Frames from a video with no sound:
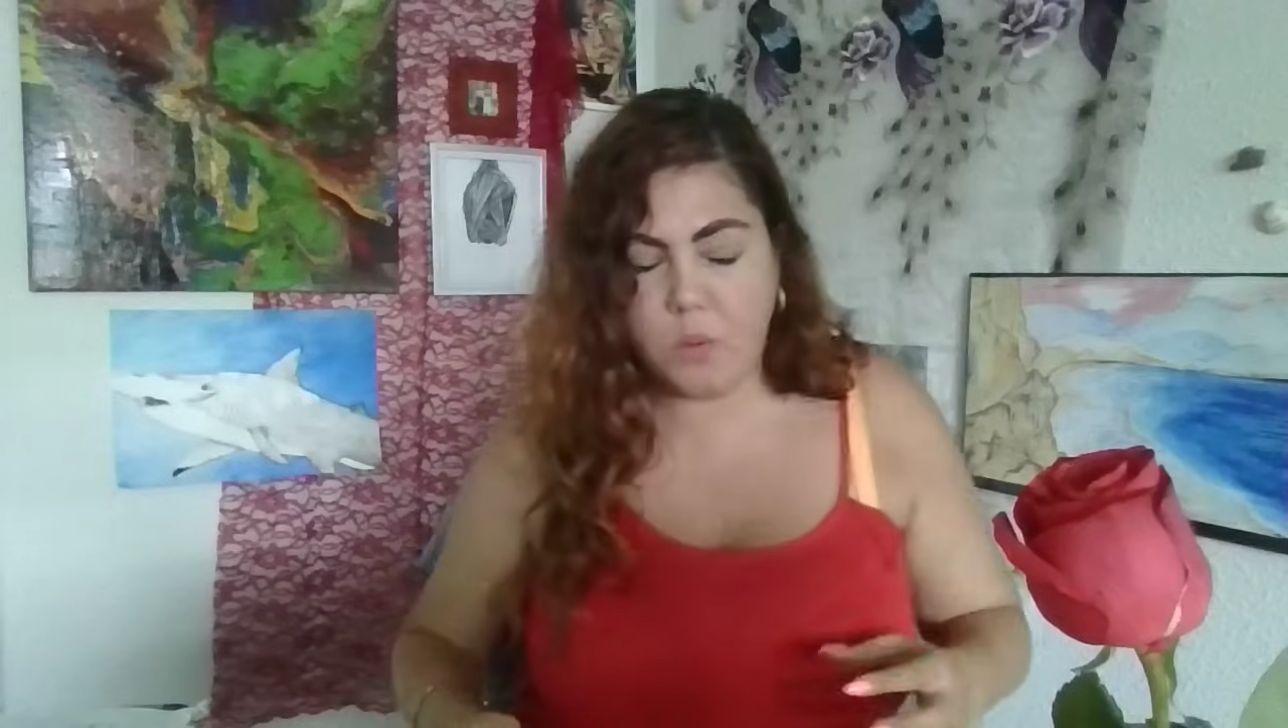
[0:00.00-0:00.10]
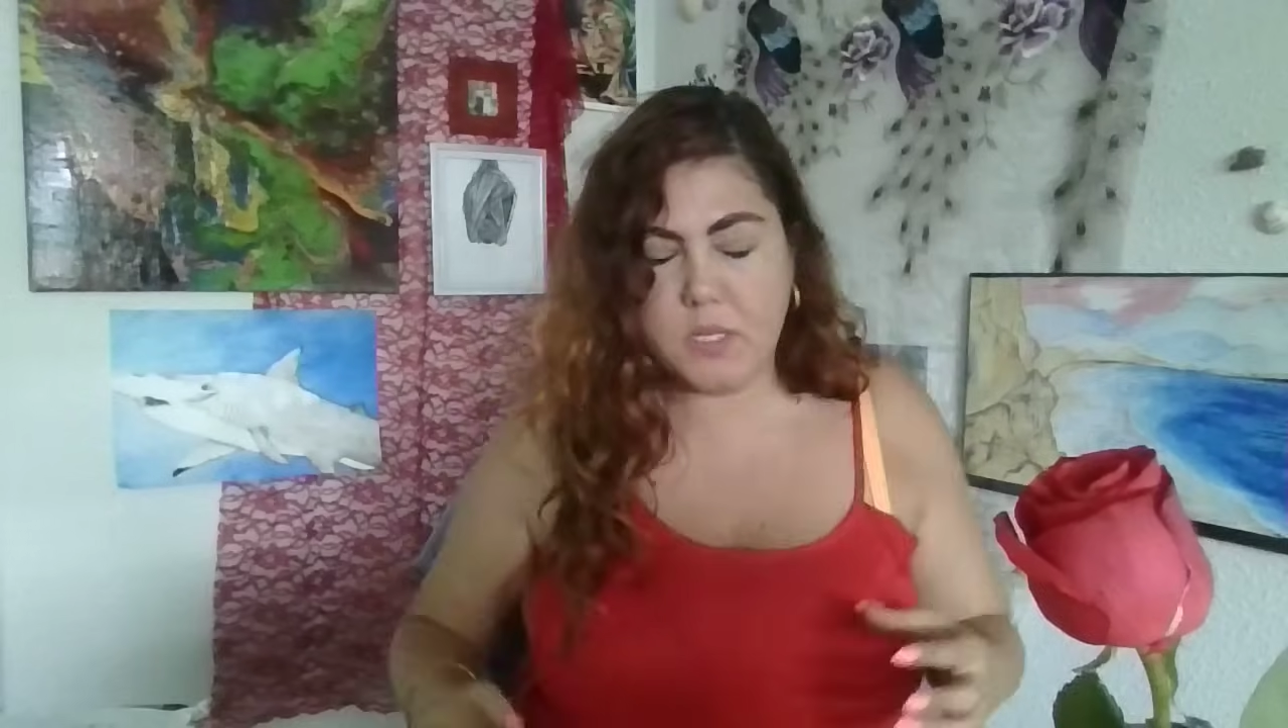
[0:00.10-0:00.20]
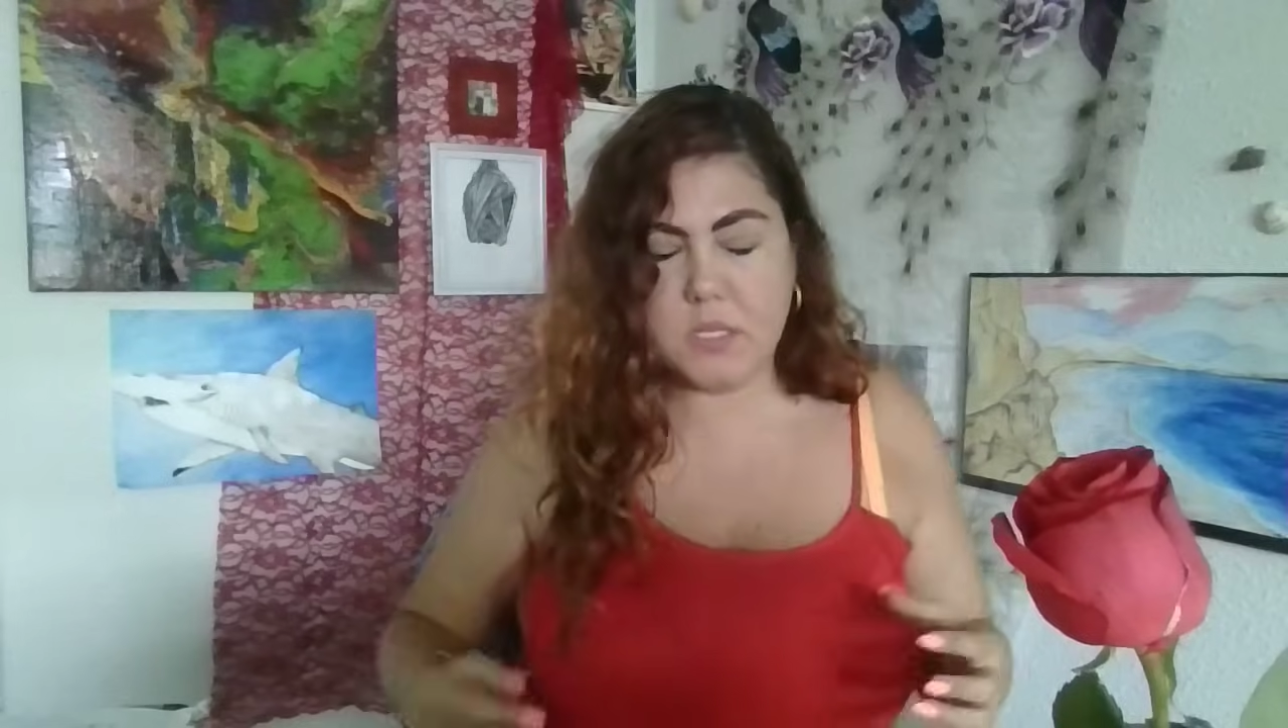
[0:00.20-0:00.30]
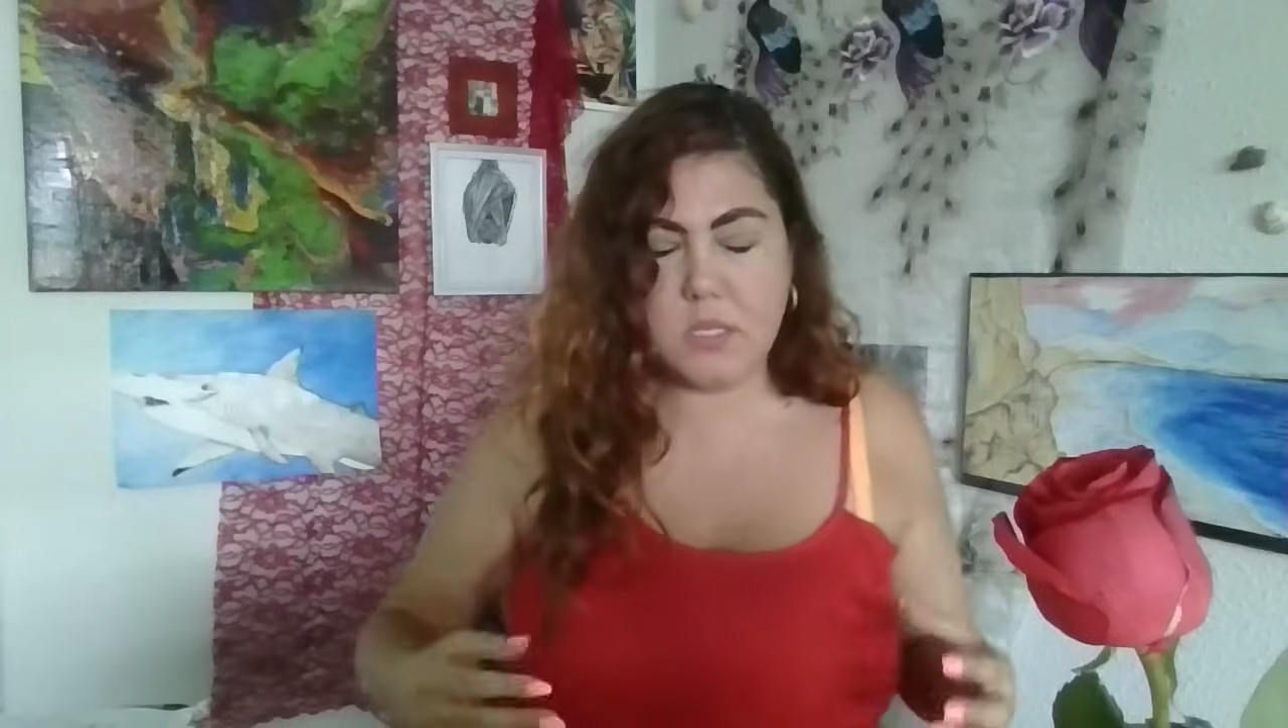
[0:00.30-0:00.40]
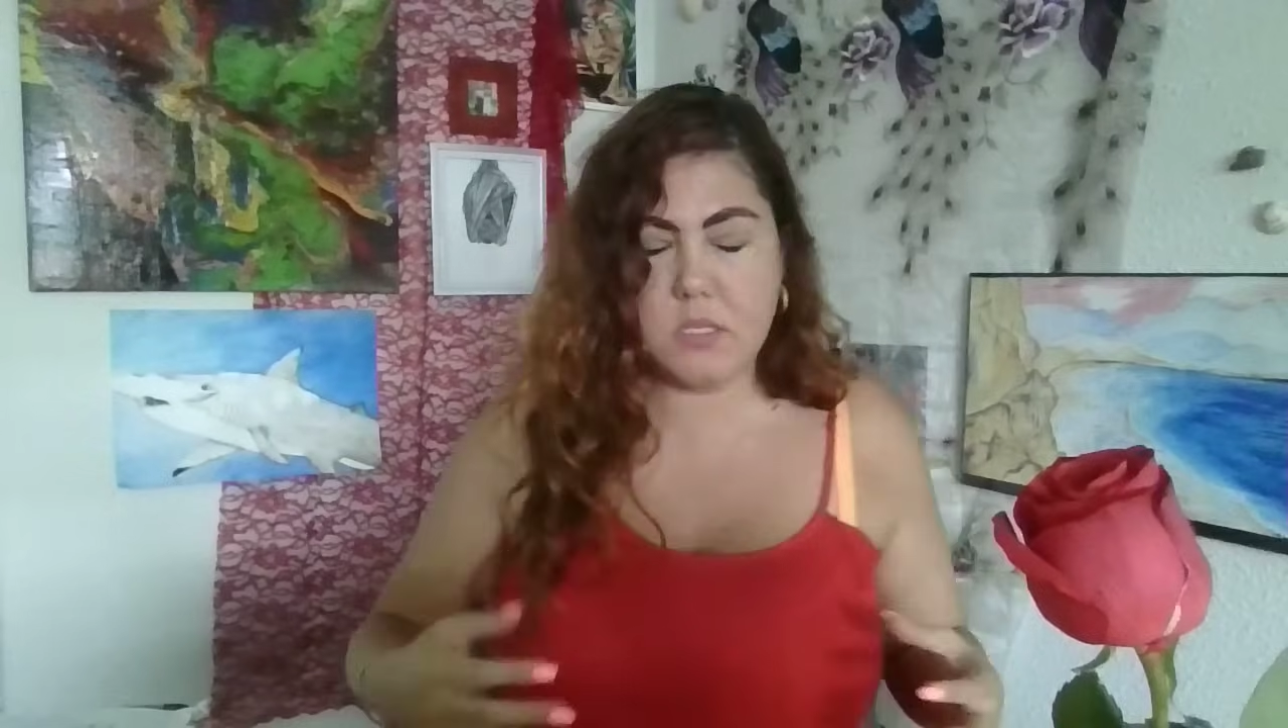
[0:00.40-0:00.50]

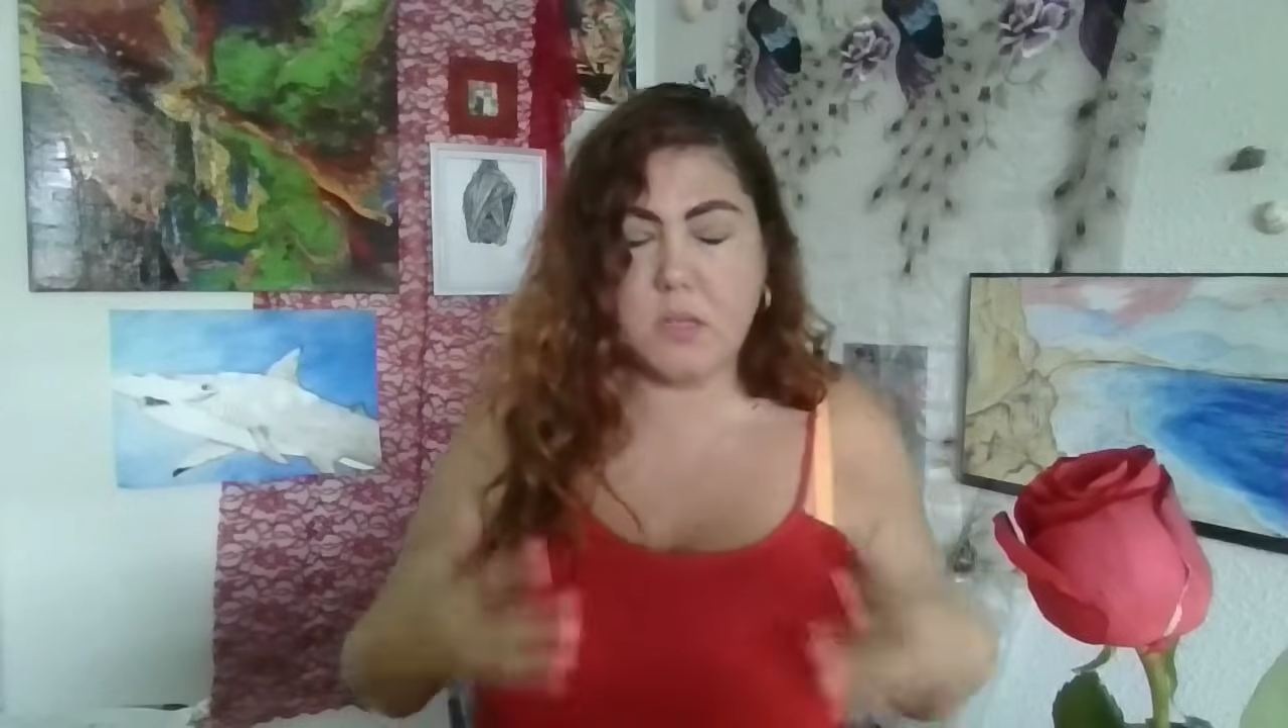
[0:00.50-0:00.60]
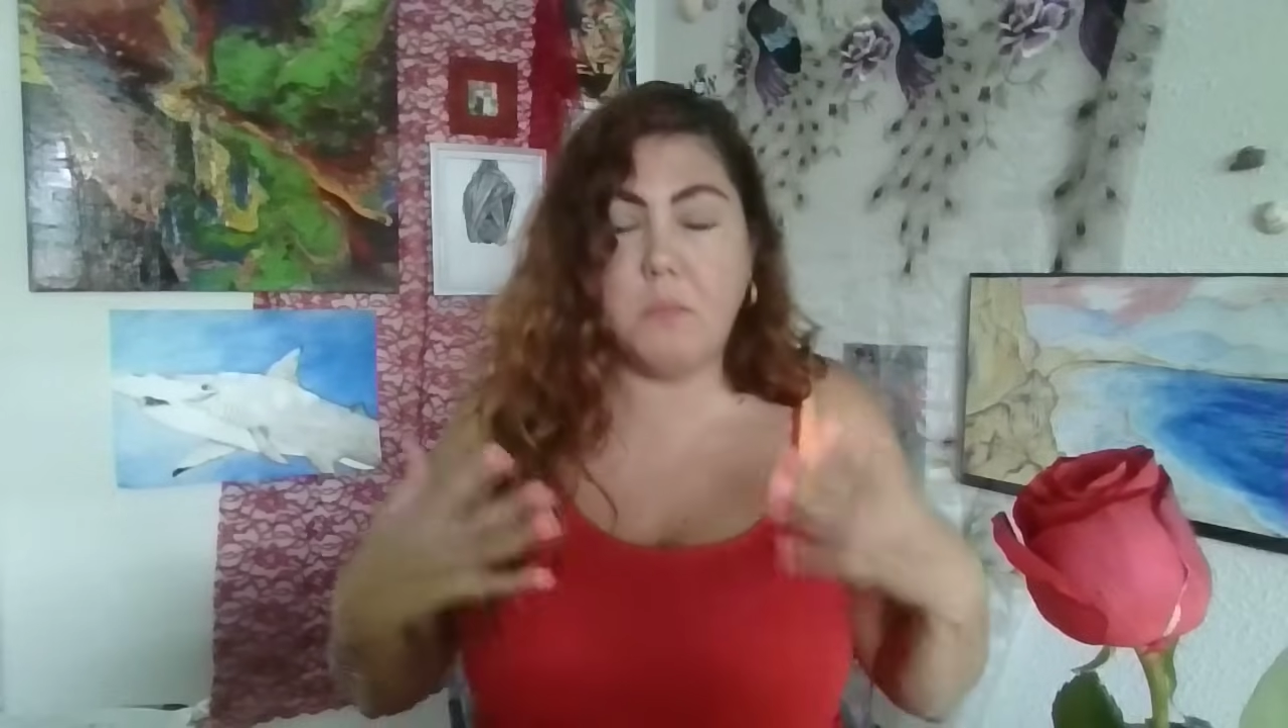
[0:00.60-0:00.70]
this is